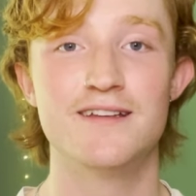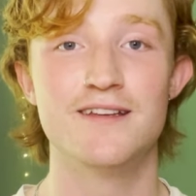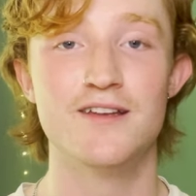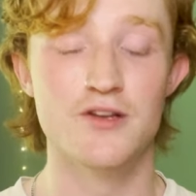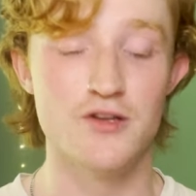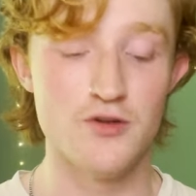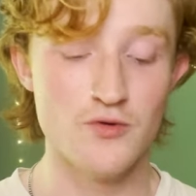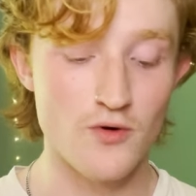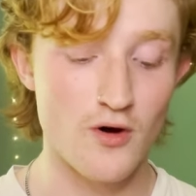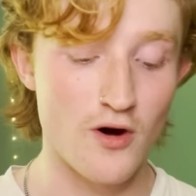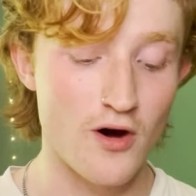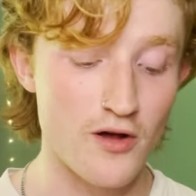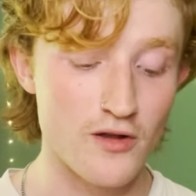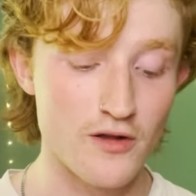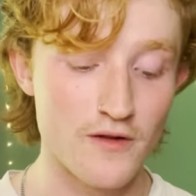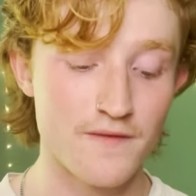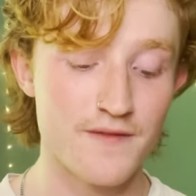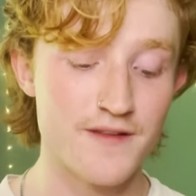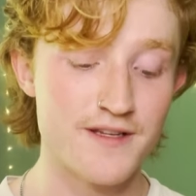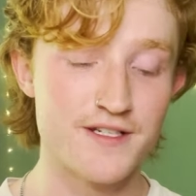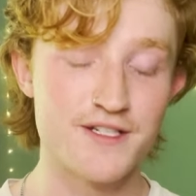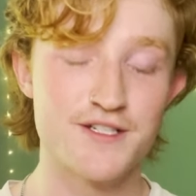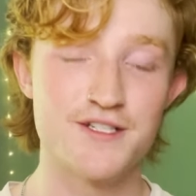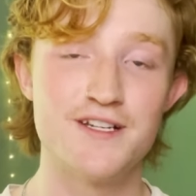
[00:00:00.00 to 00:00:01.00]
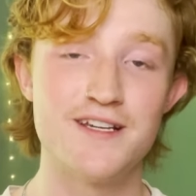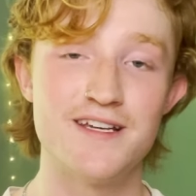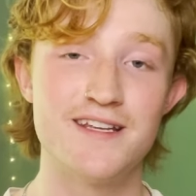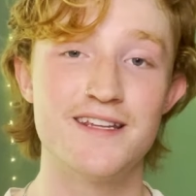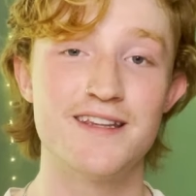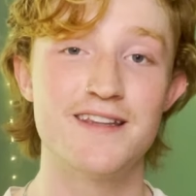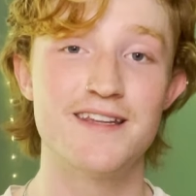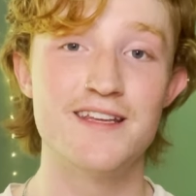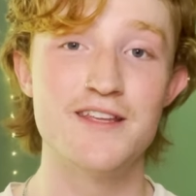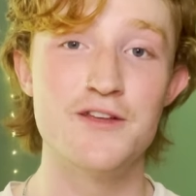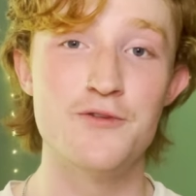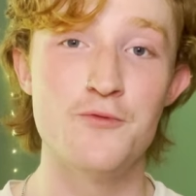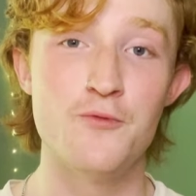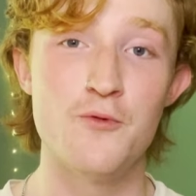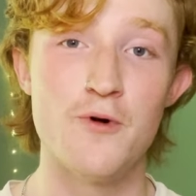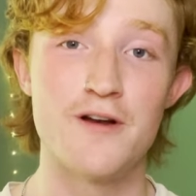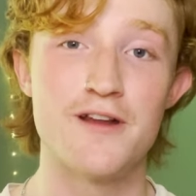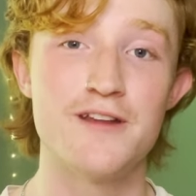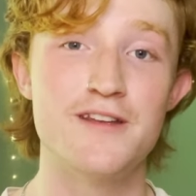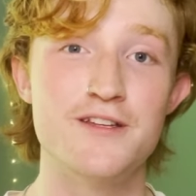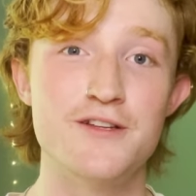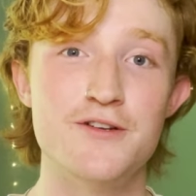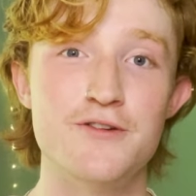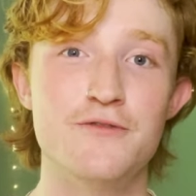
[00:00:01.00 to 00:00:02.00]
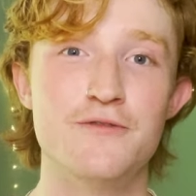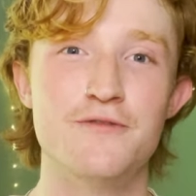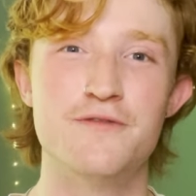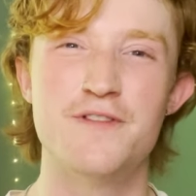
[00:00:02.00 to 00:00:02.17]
you do all of this shit that you want to do.